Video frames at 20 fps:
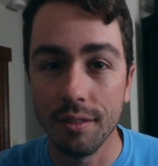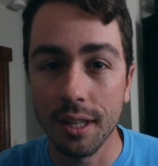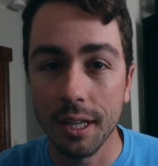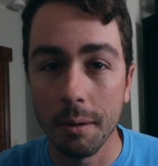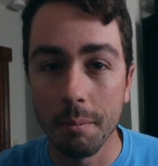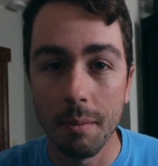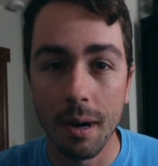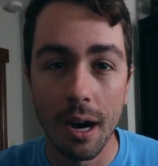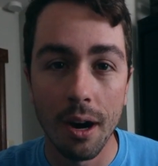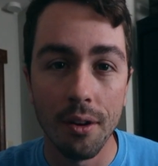the
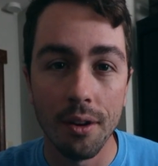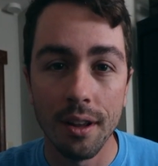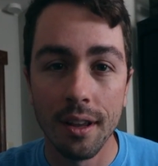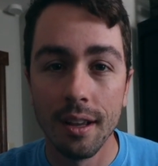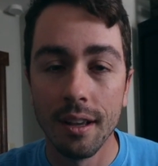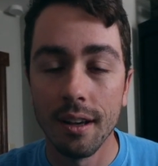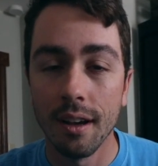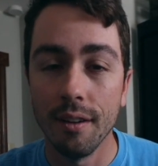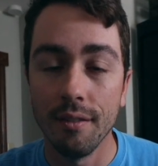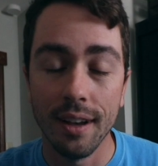amount
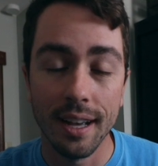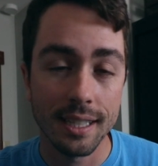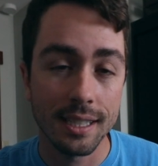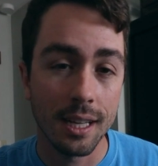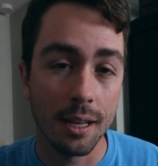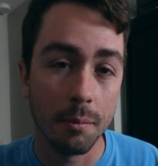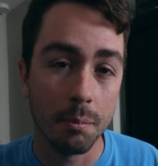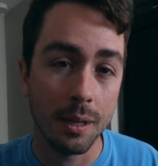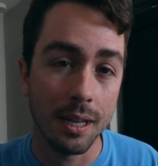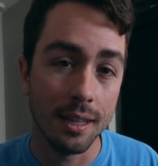of
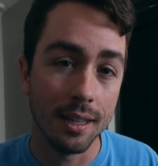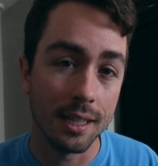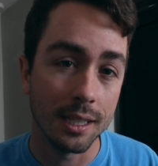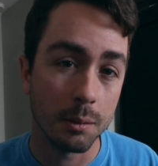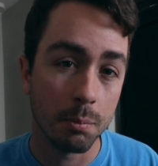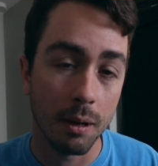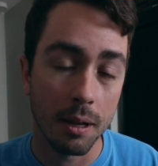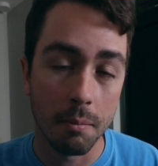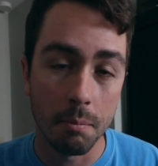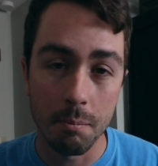SLP that's
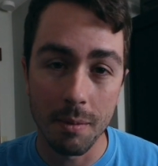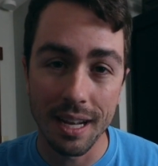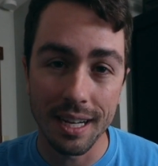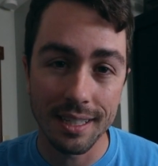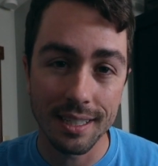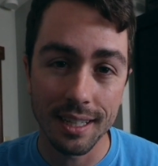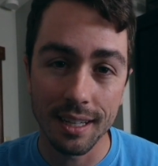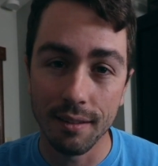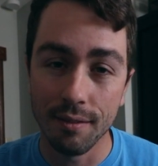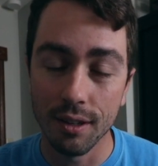been
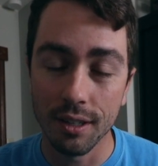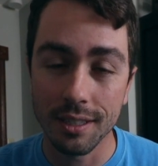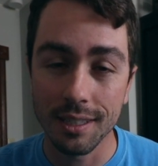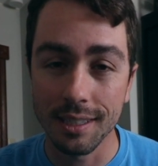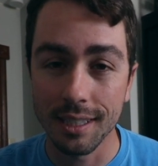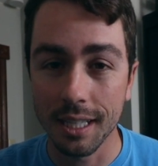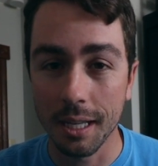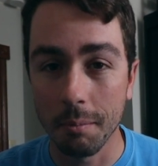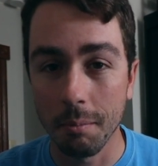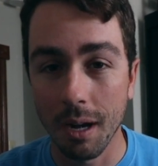minted
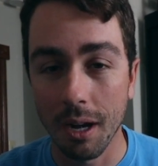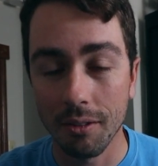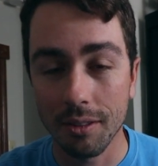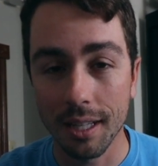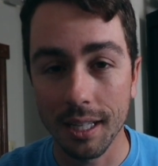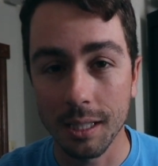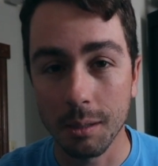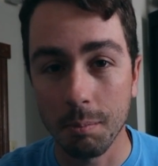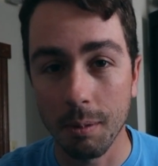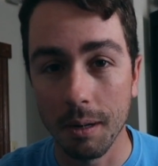versus the amount
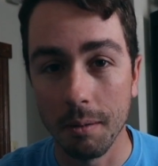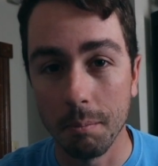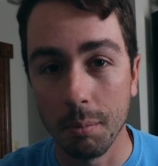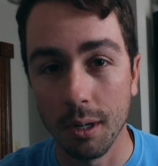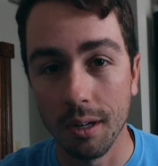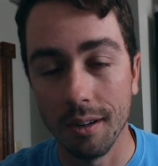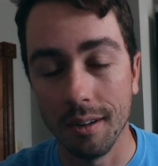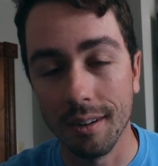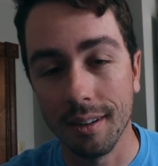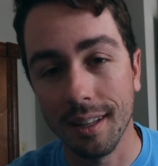that's been
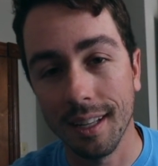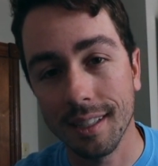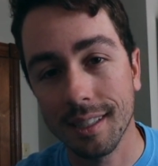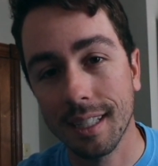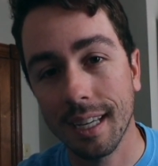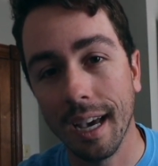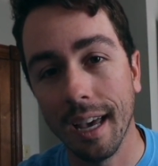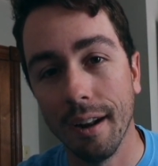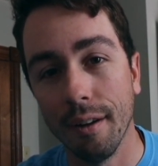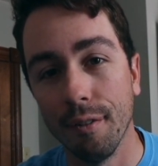burned. That's
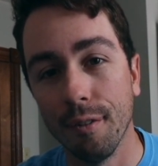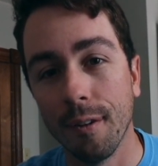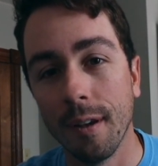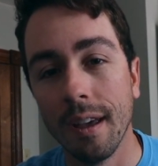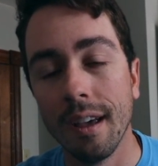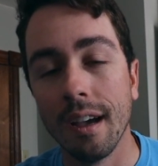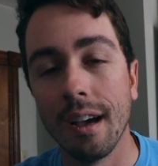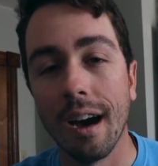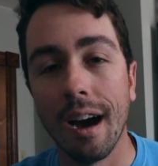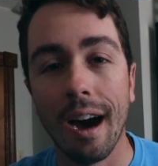kind of
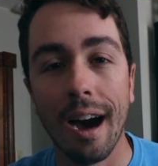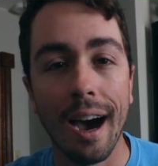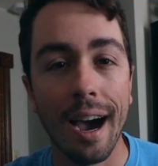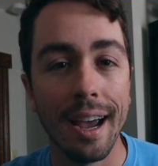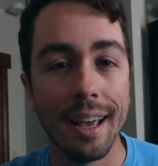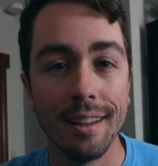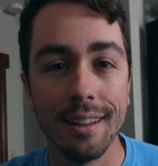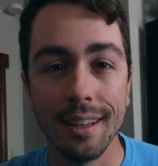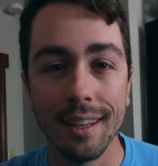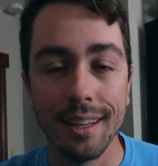a
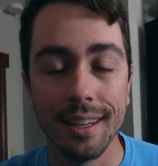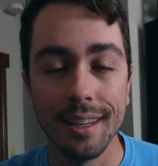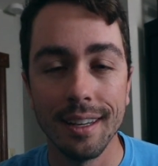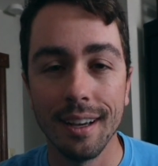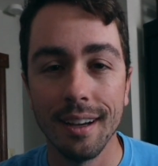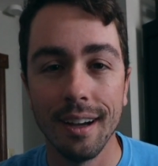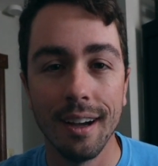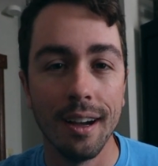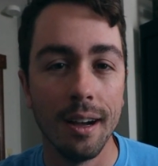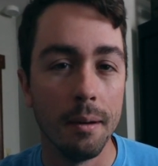highly
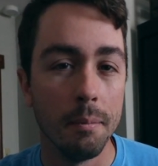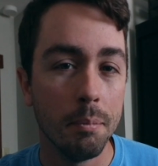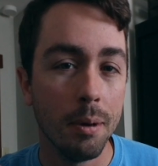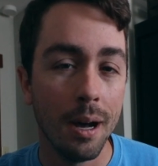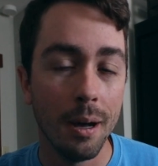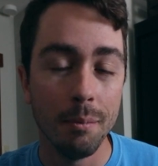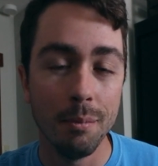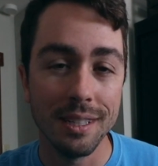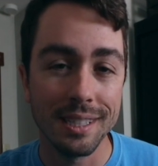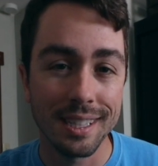
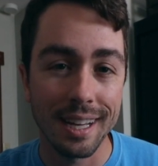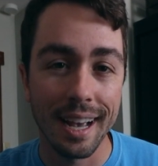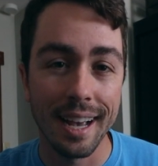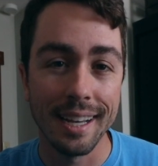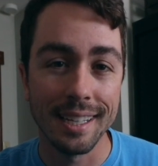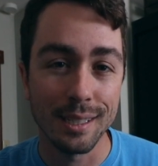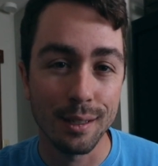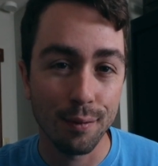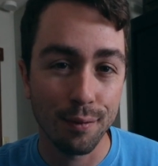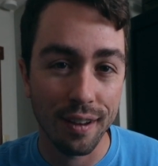
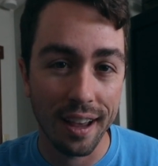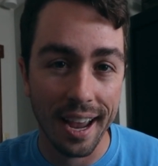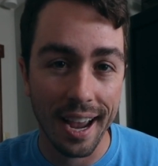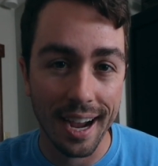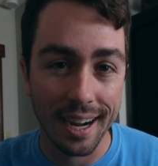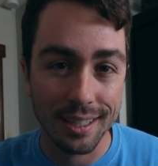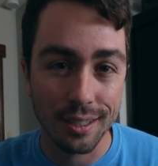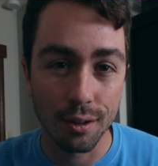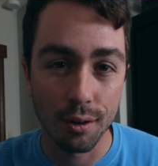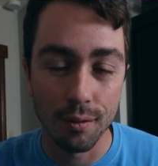publicized
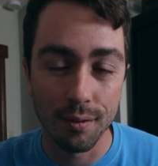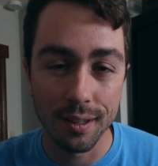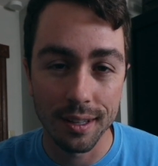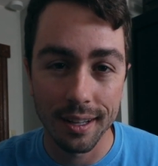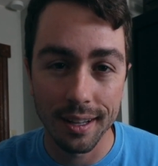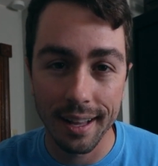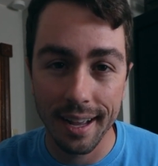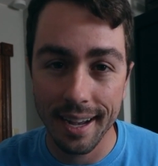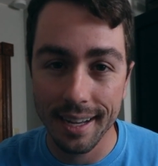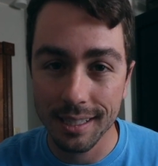fact over the
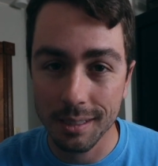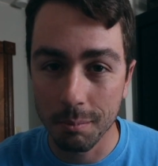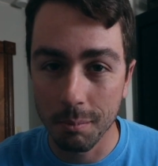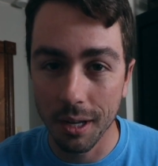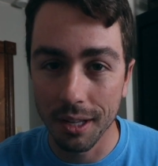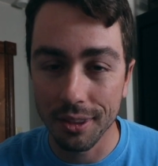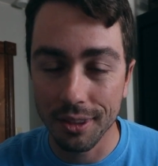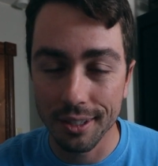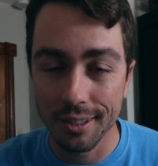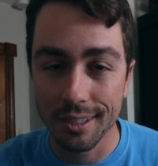last
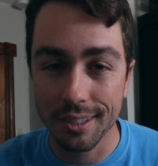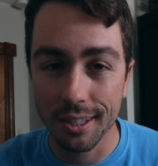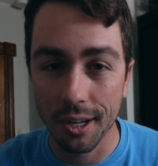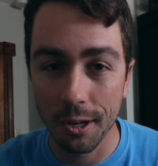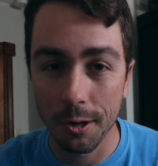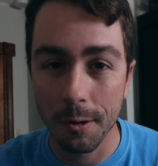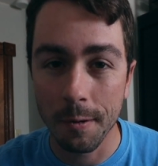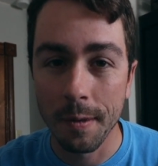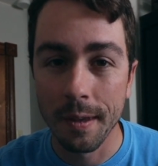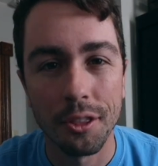month or
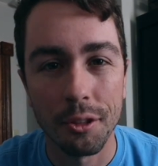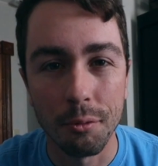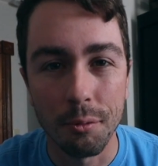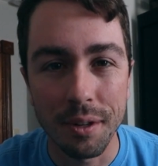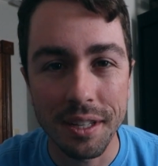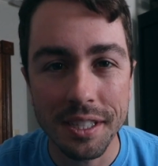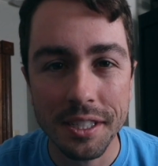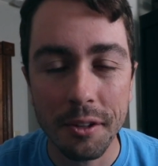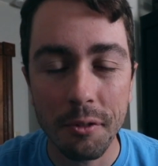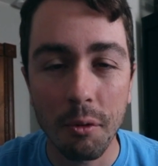so. The
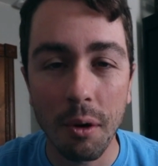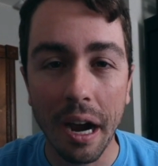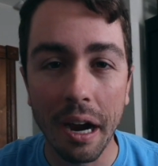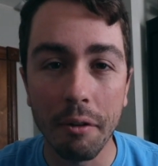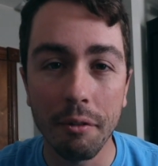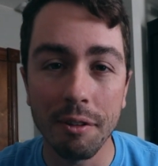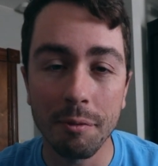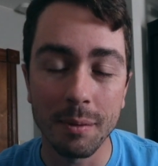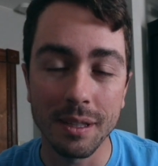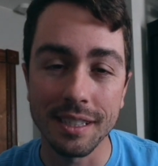reason why
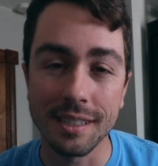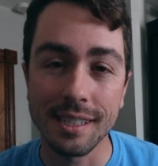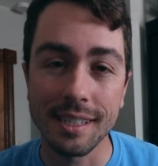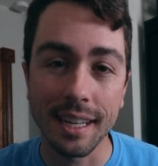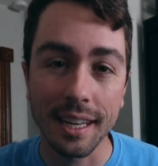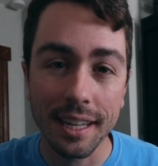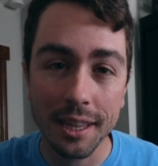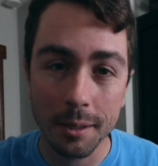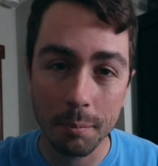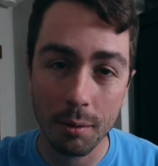we've been
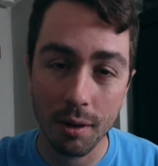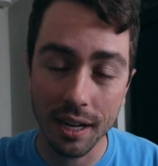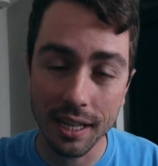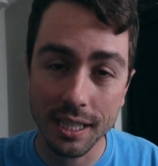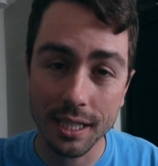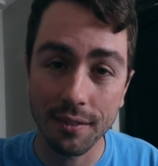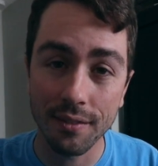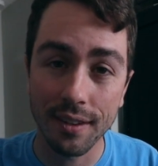seeing the price of